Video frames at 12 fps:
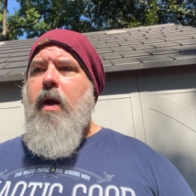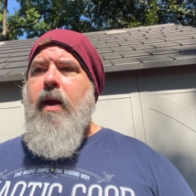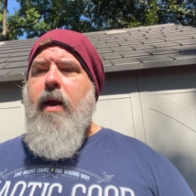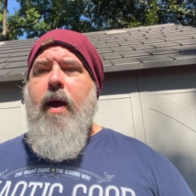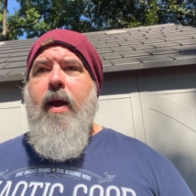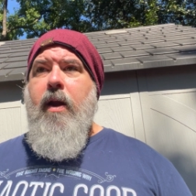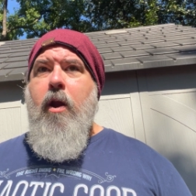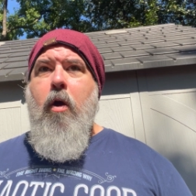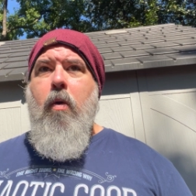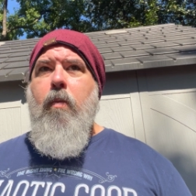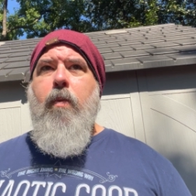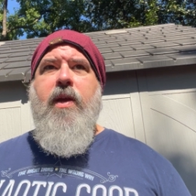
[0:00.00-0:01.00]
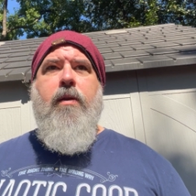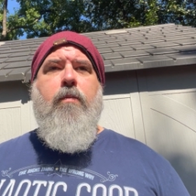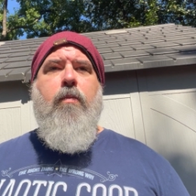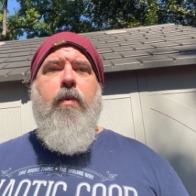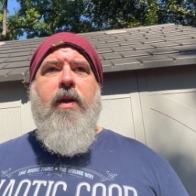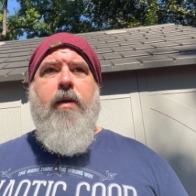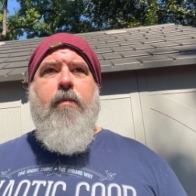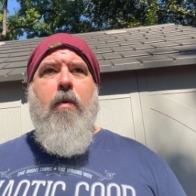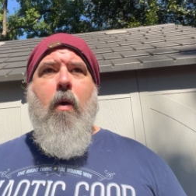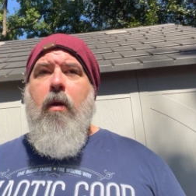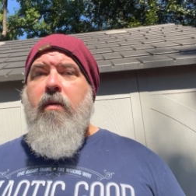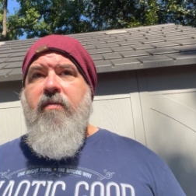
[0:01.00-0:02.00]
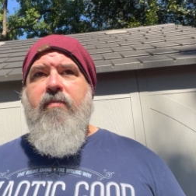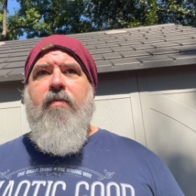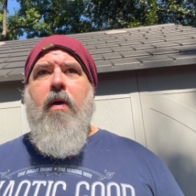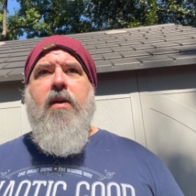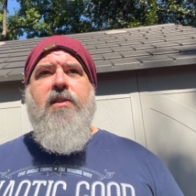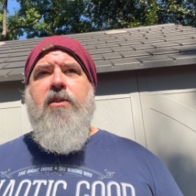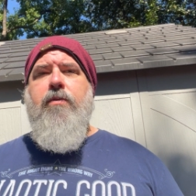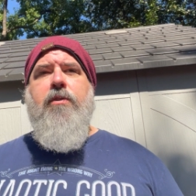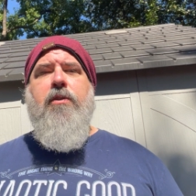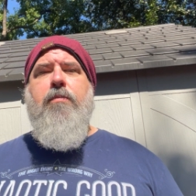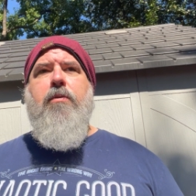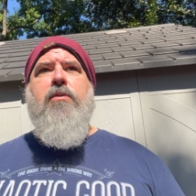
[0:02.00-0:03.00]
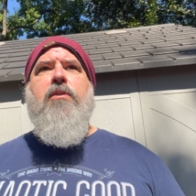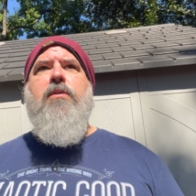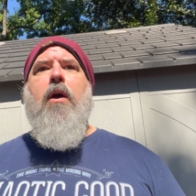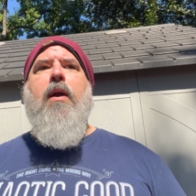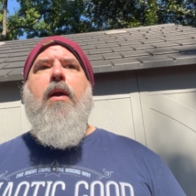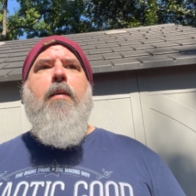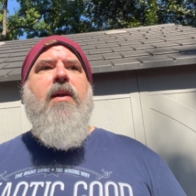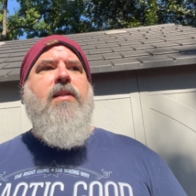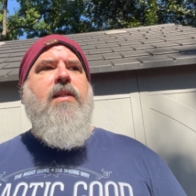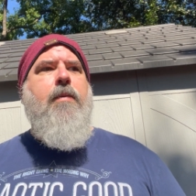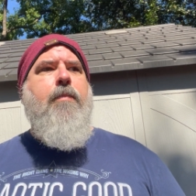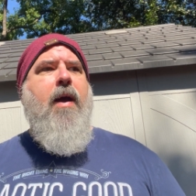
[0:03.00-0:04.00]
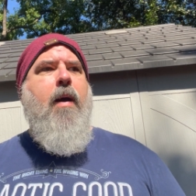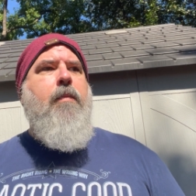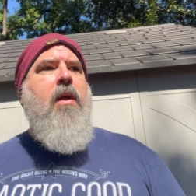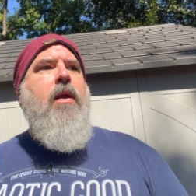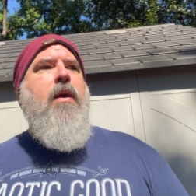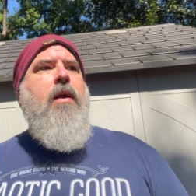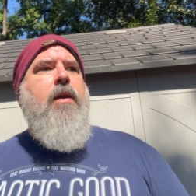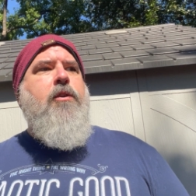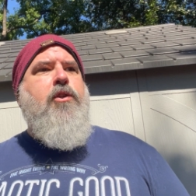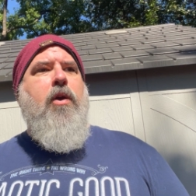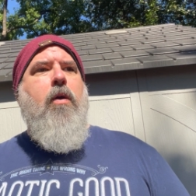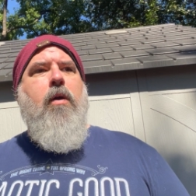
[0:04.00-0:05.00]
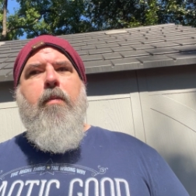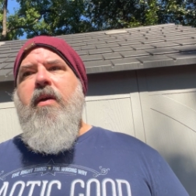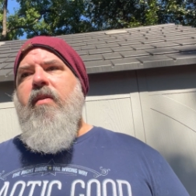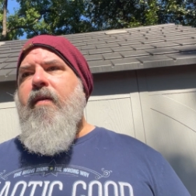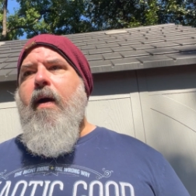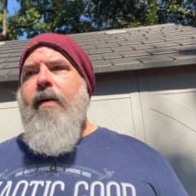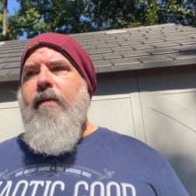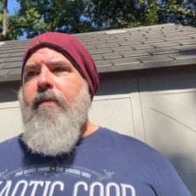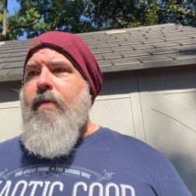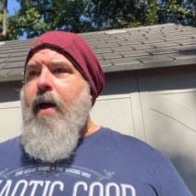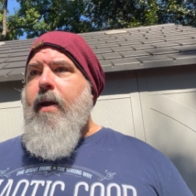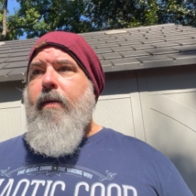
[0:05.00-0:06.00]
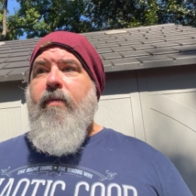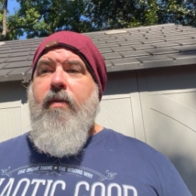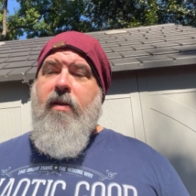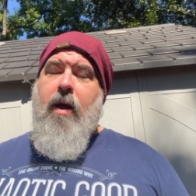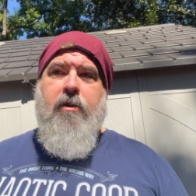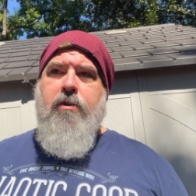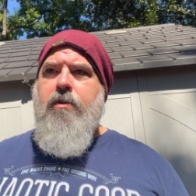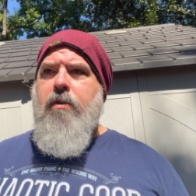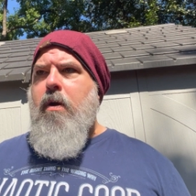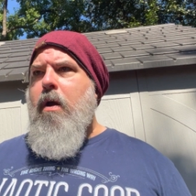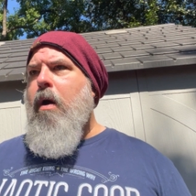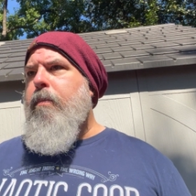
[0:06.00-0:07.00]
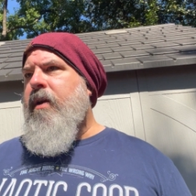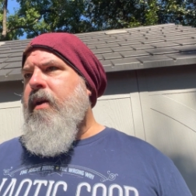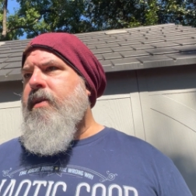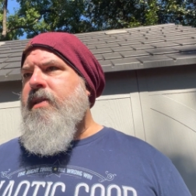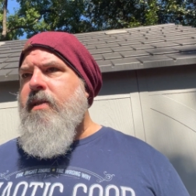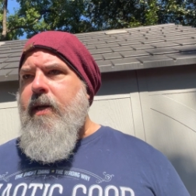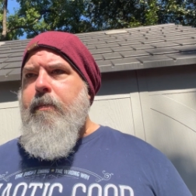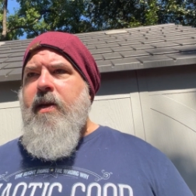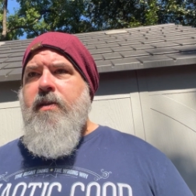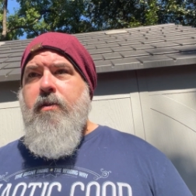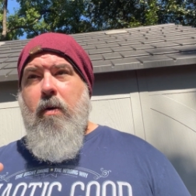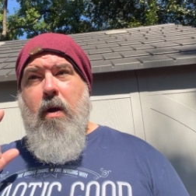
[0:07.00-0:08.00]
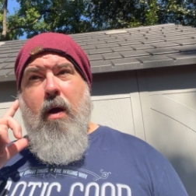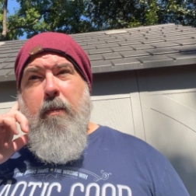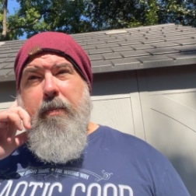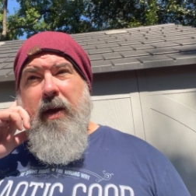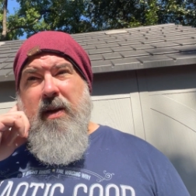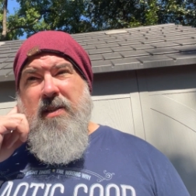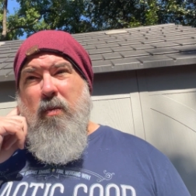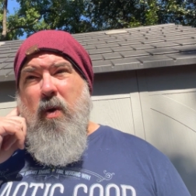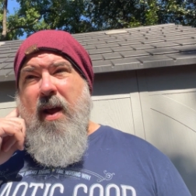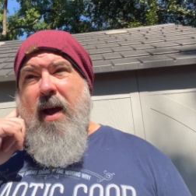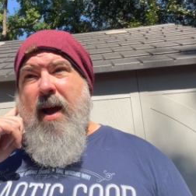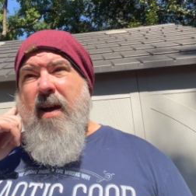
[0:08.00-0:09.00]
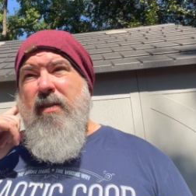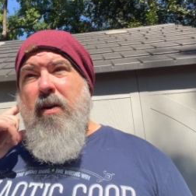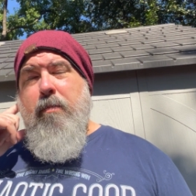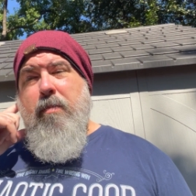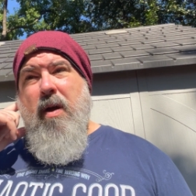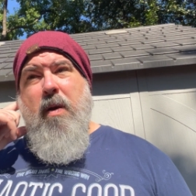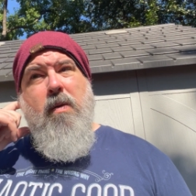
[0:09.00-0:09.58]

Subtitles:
I know we all of us YouTubers who talk about CPAP joke about the fact that the doctors aren't helping us, DMEs aren't helping us, what have you, but